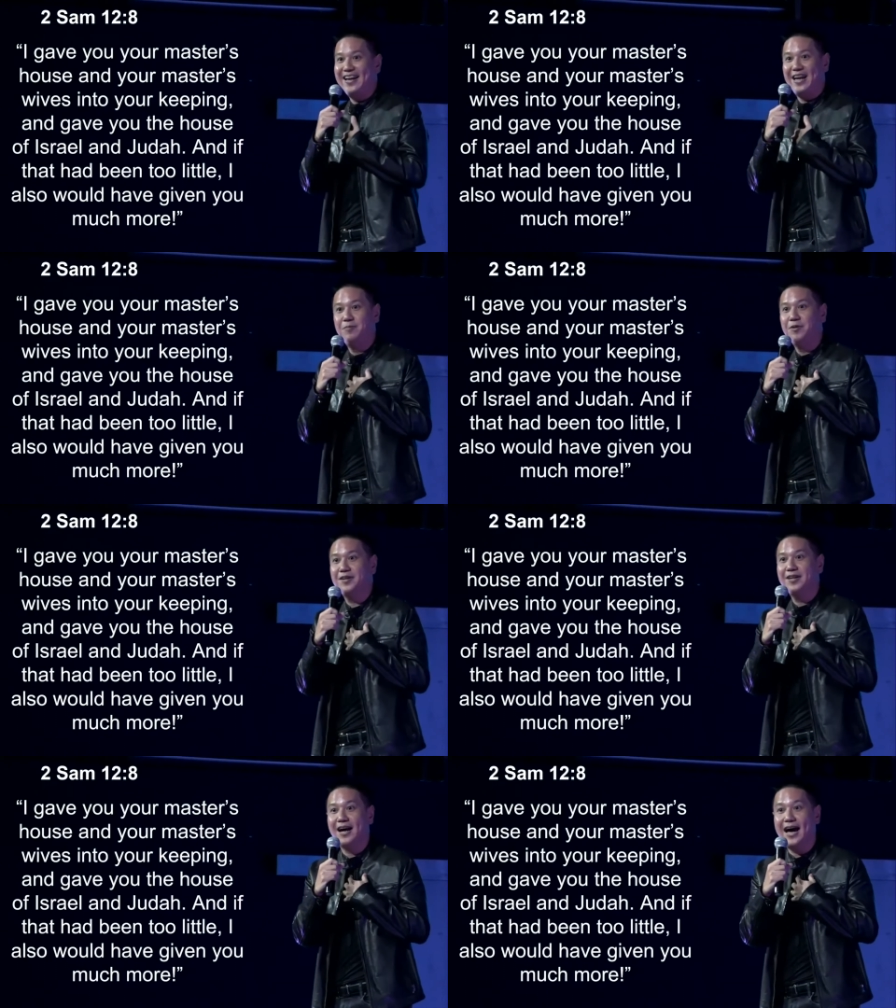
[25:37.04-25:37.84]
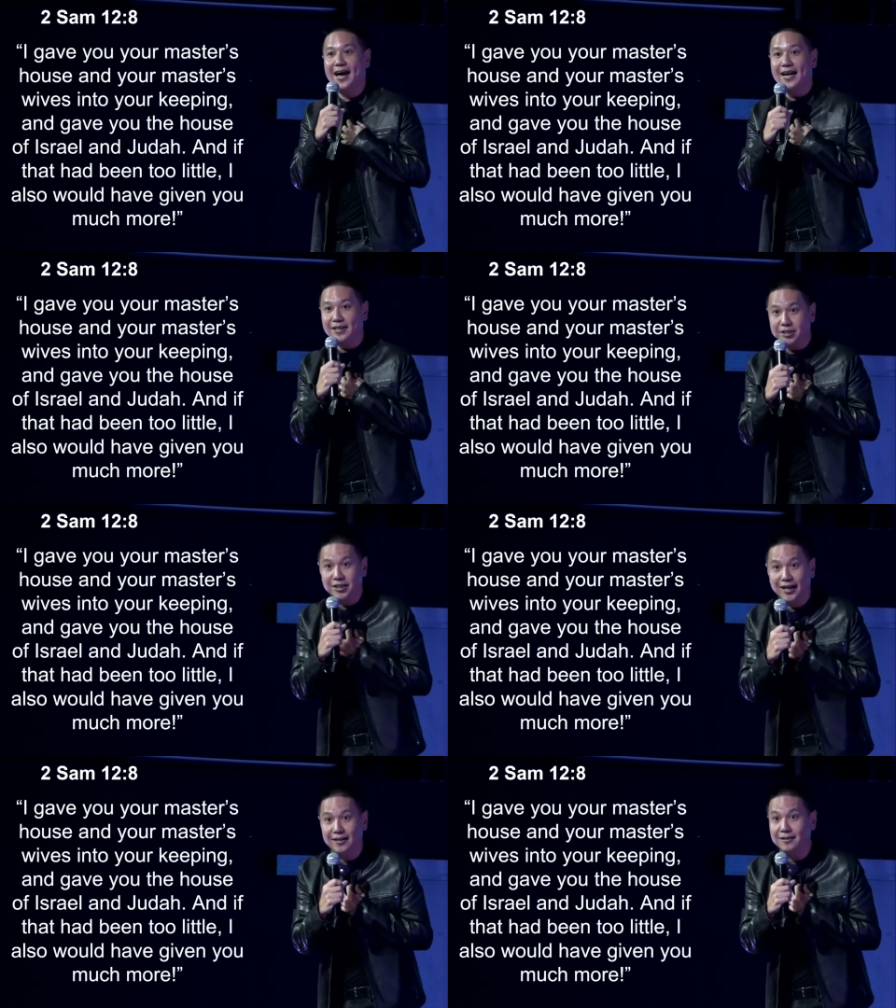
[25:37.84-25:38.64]
am looking. I, the
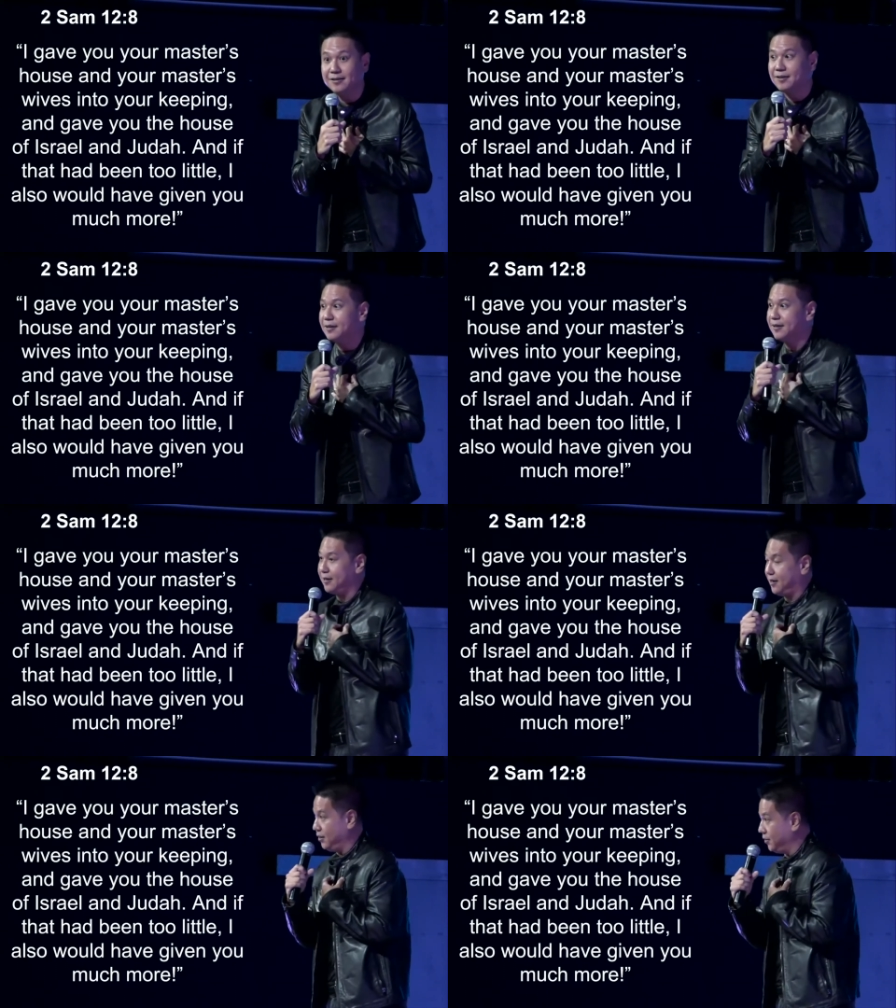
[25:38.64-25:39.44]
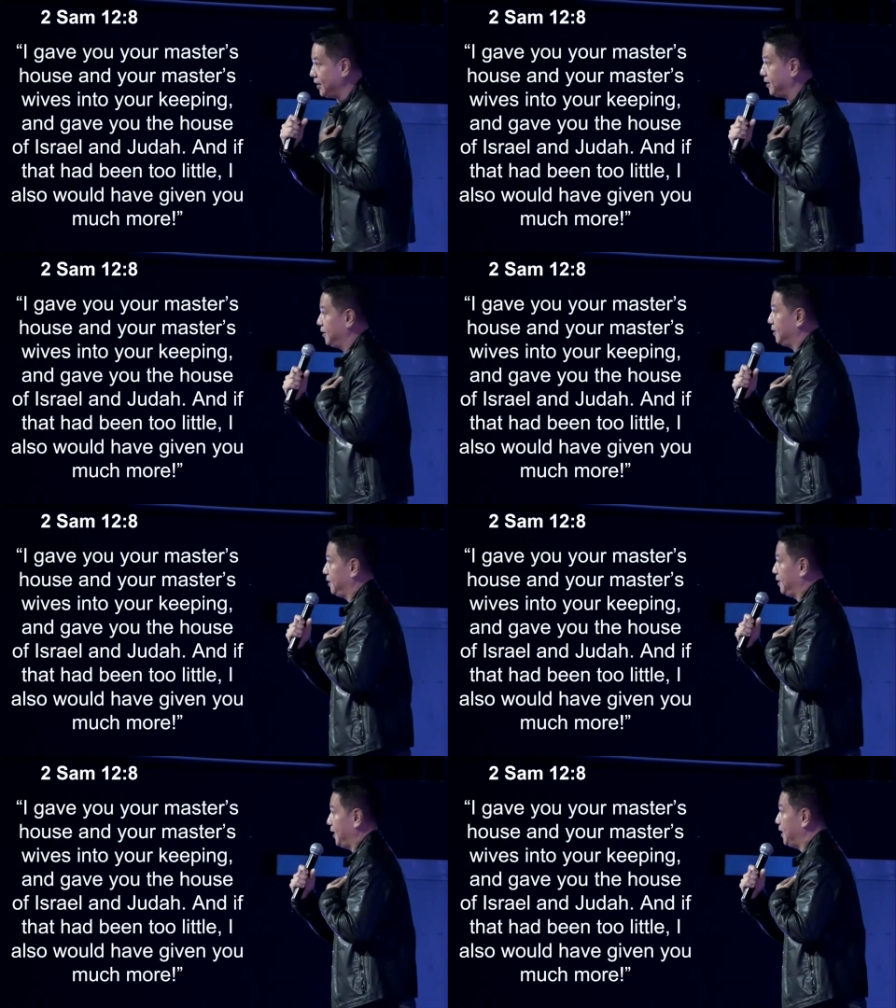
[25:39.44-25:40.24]
child, are looking
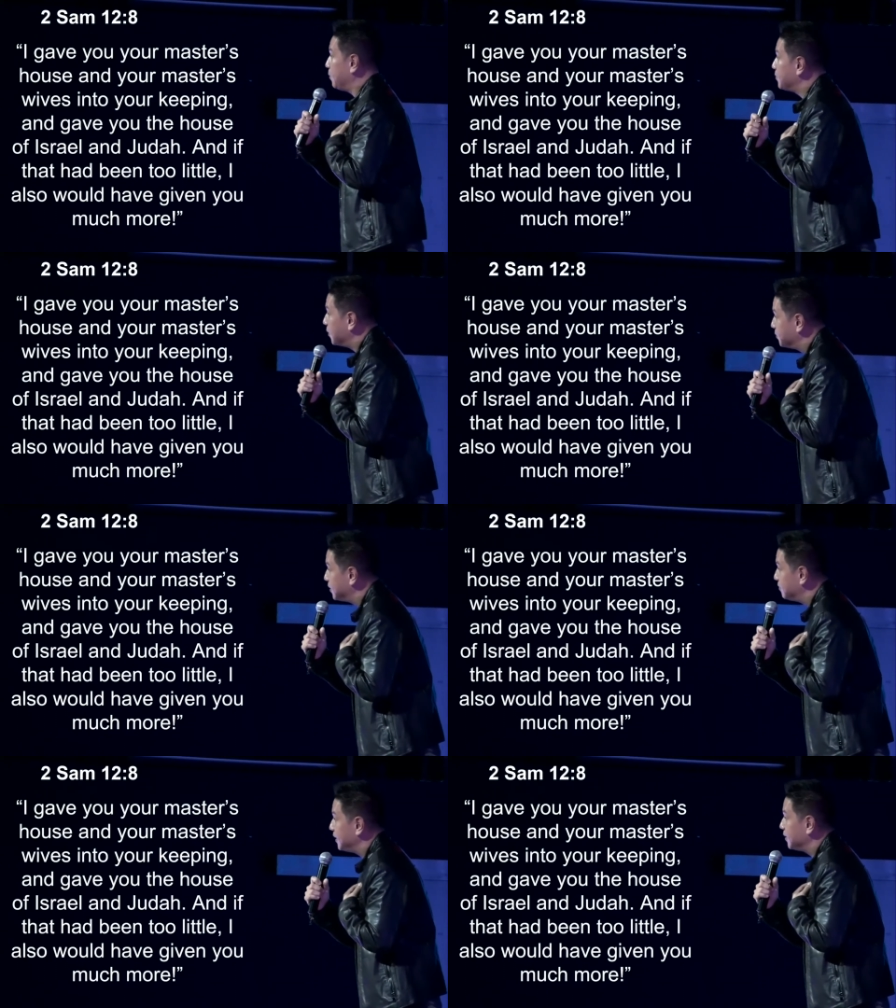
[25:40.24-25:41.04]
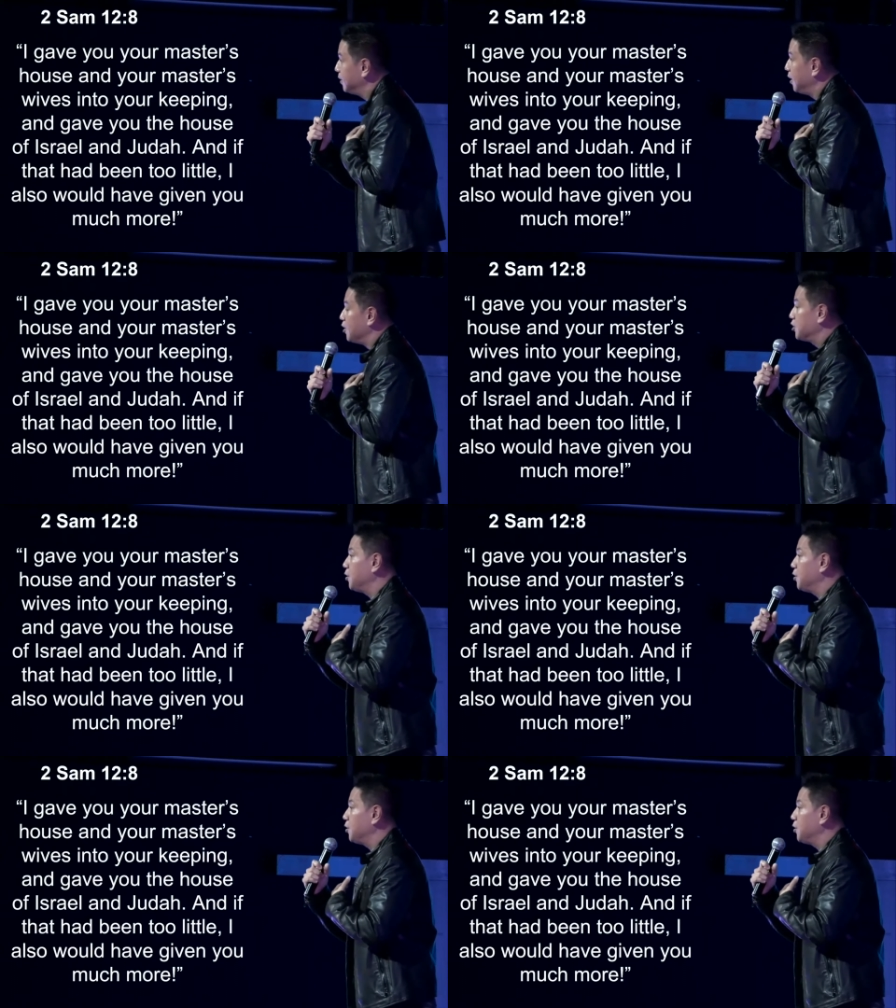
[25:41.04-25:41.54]
and I'm observing. So,